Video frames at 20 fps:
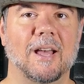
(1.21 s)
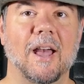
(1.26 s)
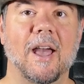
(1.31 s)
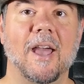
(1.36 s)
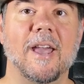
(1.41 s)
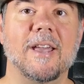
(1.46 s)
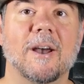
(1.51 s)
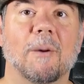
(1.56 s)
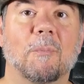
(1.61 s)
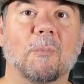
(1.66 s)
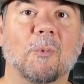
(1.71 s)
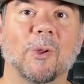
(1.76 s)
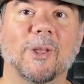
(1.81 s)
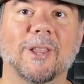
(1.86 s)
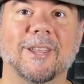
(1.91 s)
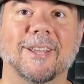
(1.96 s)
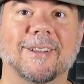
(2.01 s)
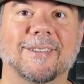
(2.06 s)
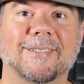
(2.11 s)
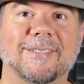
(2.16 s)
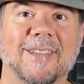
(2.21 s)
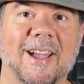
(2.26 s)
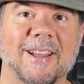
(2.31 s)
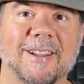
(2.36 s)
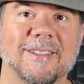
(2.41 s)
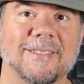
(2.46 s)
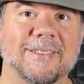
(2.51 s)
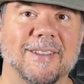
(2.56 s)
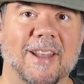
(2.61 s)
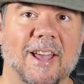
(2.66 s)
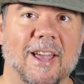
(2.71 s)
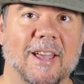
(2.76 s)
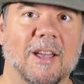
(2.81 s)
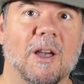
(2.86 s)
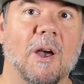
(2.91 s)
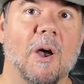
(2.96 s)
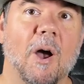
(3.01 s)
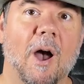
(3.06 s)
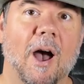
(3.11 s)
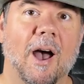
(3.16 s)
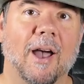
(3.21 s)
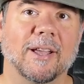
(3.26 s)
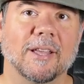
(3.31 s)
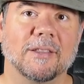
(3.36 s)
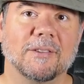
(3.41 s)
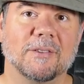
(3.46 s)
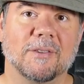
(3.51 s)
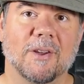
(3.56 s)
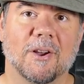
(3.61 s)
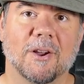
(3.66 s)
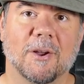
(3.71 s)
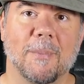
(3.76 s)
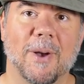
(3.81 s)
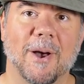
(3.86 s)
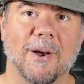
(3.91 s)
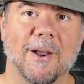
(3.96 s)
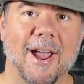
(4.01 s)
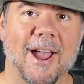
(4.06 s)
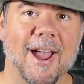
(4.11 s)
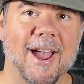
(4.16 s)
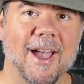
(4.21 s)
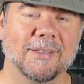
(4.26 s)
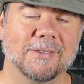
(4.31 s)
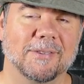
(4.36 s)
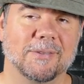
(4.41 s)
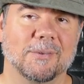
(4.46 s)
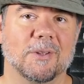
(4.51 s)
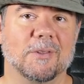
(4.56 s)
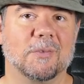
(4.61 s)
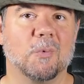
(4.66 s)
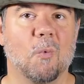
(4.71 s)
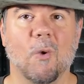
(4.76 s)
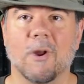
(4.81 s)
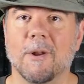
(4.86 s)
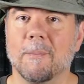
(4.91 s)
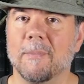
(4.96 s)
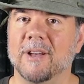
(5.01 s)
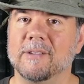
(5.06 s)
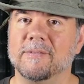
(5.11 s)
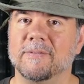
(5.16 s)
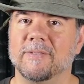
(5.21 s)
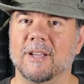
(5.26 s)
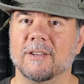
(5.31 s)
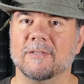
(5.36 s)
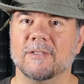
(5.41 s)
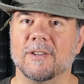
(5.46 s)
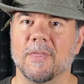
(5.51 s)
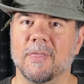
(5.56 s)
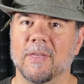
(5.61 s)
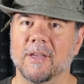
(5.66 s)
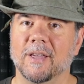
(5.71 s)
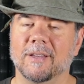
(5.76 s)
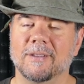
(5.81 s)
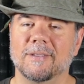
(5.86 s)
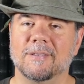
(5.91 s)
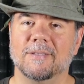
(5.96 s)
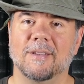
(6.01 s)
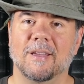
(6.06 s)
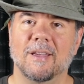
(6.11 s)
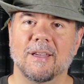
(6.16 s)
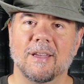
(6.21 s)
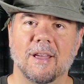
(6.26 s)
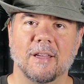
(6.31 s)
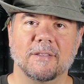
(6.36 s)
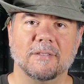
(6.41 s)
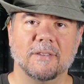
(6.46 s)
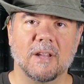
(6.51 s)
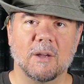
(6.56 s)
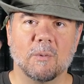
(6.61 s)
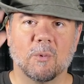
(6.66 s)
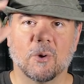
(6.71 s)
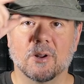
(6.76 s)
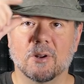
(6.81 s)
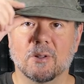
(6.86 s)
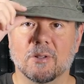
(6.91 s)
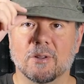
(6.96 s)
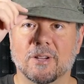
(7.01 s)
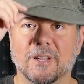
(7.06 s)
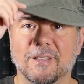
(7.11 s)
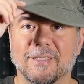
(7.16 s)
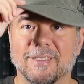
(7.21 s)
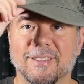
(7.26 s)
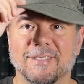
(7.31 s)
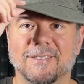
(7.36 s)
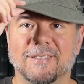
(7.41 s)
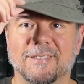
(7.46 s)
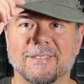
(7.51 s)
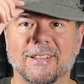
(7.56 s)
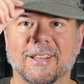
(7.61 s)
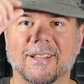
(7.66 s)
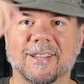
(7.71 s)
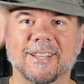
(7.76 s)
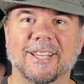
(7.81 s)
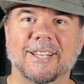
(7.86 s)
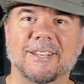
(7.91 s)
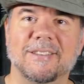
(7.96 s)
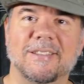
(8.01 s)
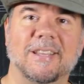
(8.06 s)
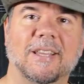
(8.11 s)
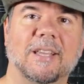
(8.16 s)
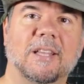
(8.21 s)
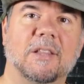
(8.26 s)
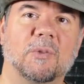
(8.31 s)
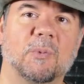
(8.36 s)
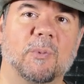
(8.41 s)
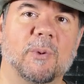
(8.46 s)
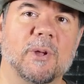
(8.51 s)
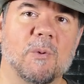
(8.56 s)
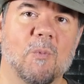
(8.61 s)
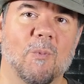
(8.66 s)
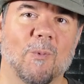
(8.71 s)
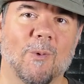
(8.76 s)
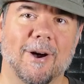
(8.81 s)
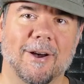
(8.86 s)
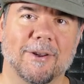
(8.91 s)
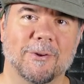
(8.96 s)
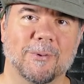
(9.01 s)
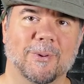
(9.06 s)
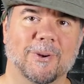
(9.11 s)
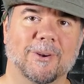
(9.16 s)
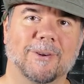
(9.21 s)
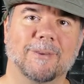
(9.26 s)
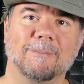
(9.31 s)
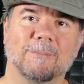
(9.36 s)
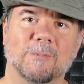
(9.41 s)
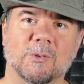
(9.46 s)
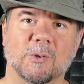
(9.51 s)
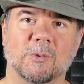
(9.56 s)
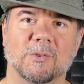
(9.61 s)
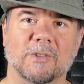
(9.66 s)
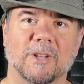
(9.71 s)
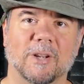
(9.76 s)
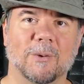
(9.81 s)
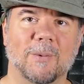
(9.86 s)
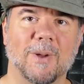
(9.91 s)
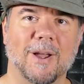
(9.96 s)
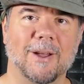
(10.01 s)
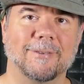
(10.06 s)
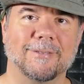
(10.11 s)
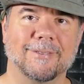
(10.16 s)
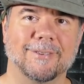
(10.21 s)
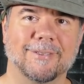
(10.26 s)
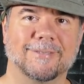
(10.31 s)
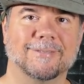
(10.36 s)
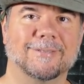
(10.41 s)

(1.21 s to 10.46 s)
Hey, I'm really excited today. I get to talk about hats. It's one of my favorite things. And today we're going to look at this Tilly T three Wanderer. So stick around.